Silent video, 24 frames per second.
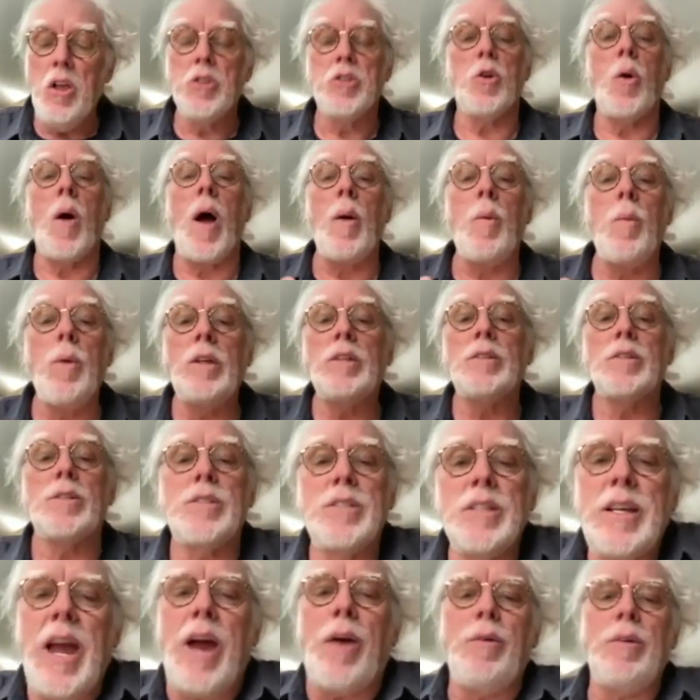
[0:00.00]
So I went to see
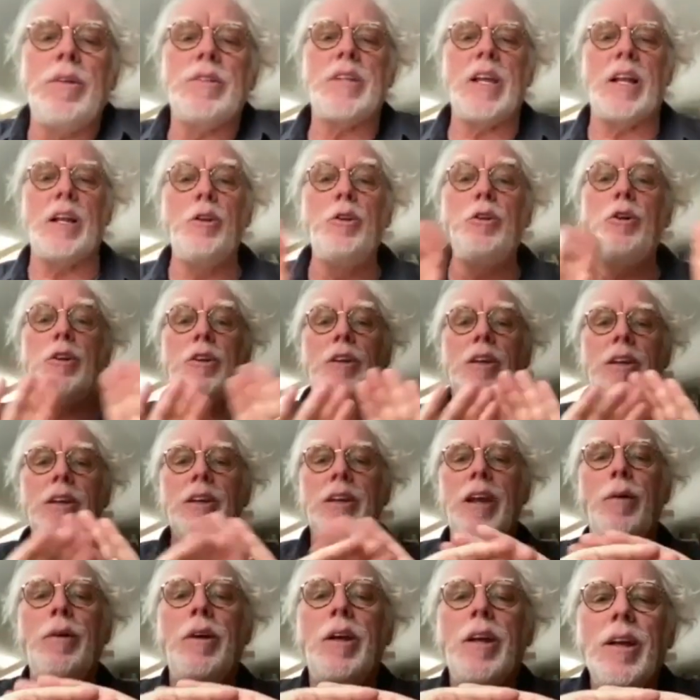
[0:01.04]
Gary and said, look,
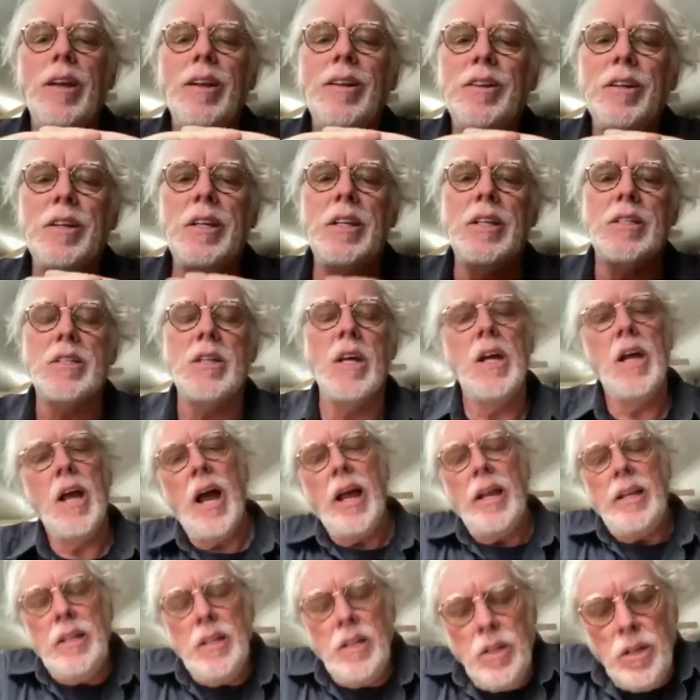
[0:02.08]
Gary, look at this.
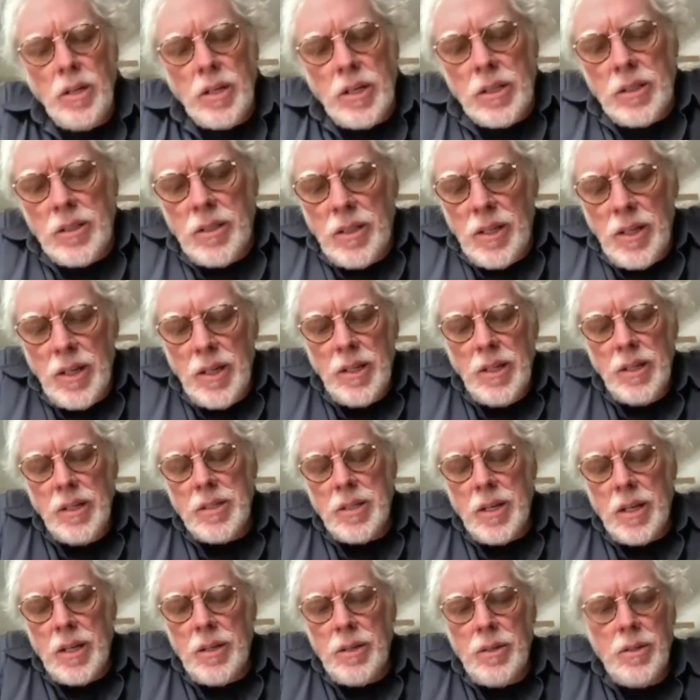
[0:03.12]
And he looked at He
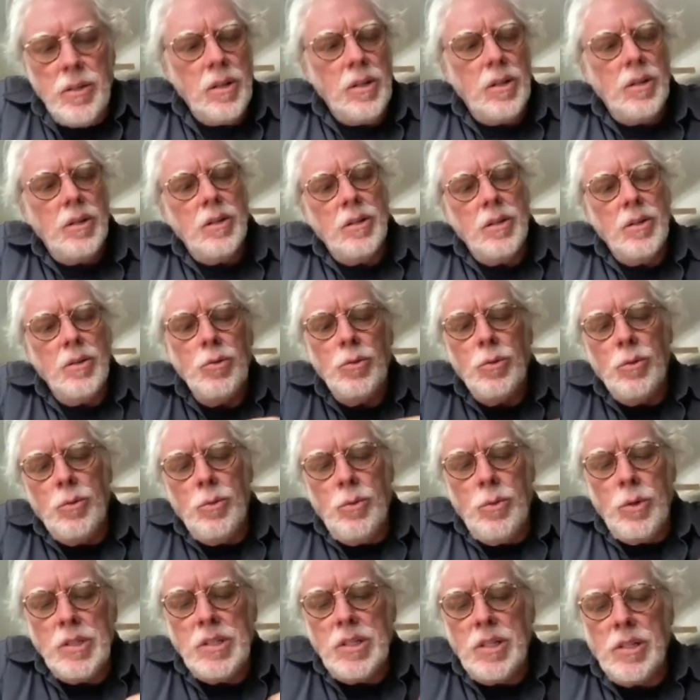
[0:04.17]
said,
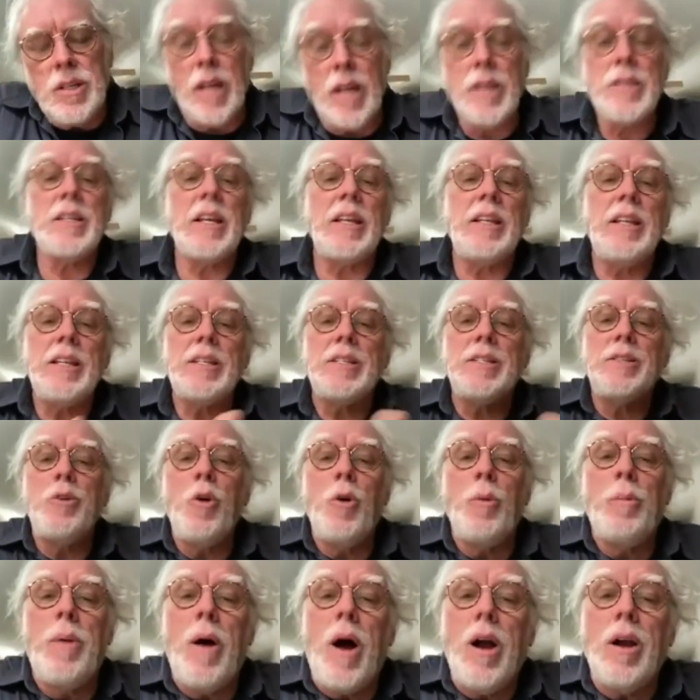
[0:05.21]
what's this? I said, it's
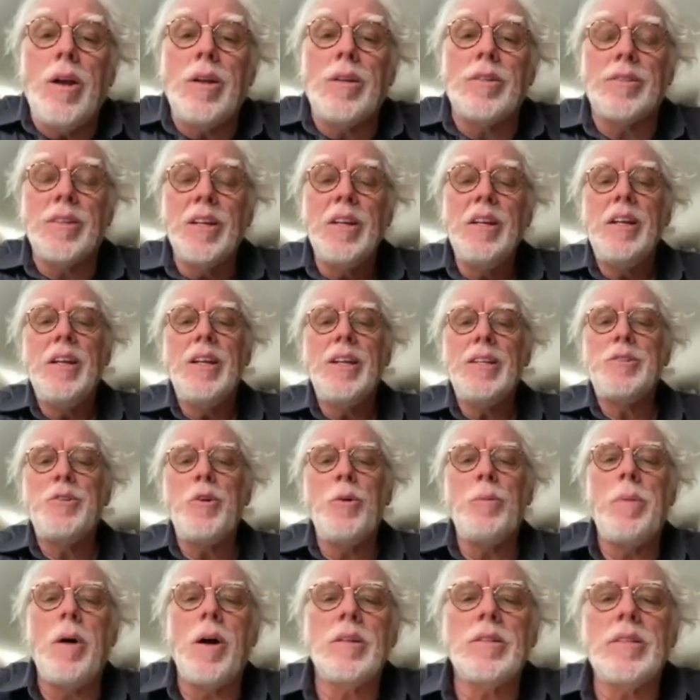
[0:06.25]
your bars. It's your
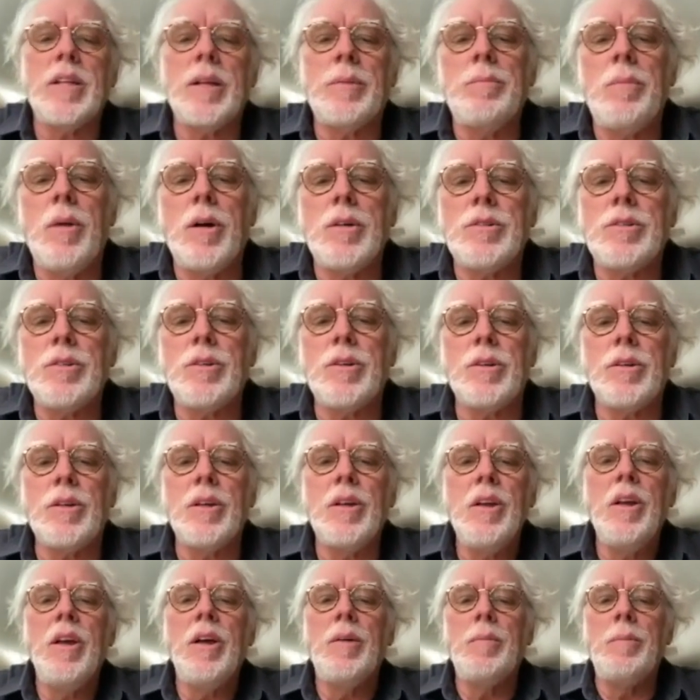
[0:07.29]
bars that Musser uh,
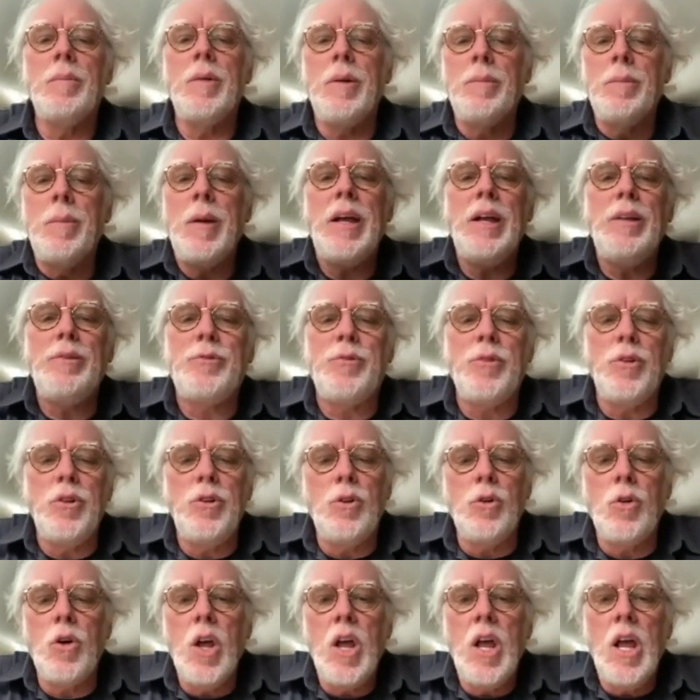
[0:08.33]
made for
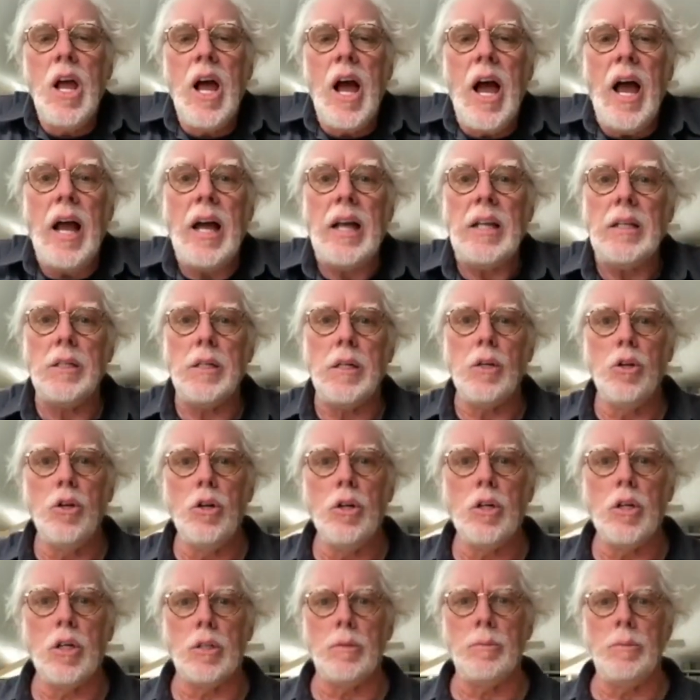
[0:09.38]
you. And he
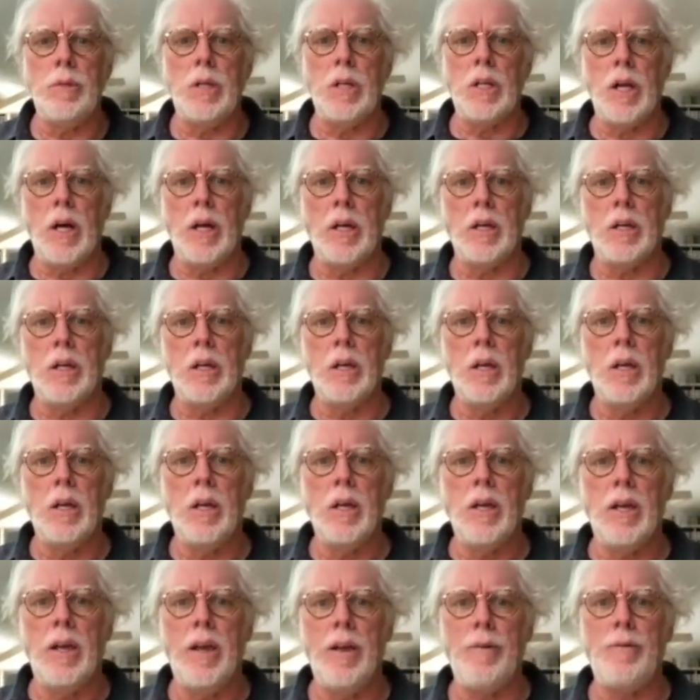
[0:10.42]
looked at me like,
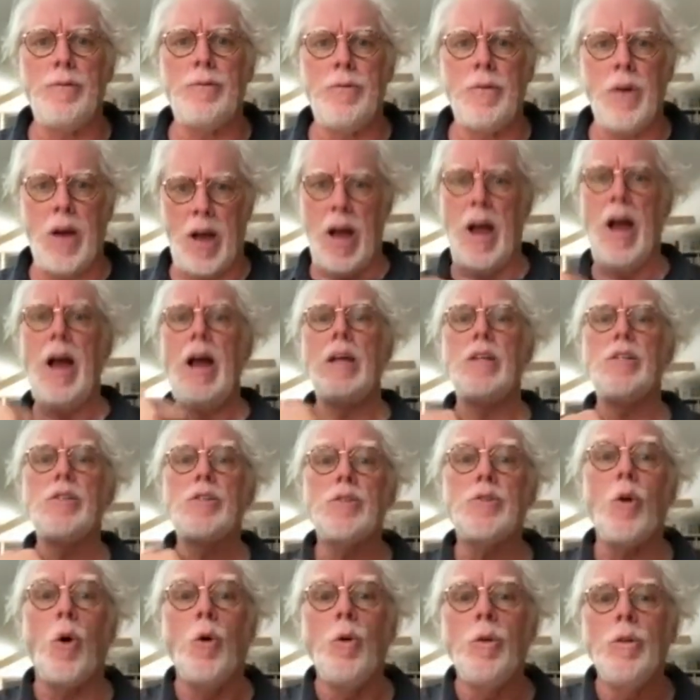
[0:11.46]
if I
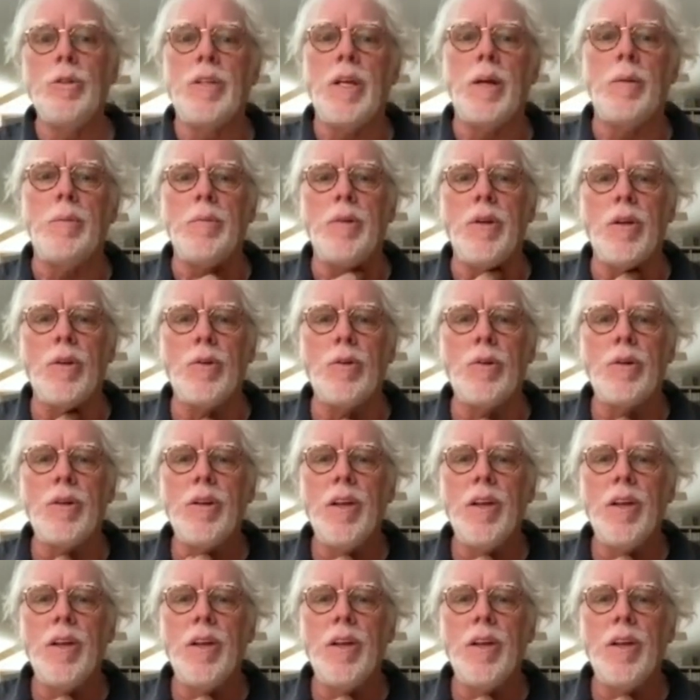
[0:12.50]
stole them, you know.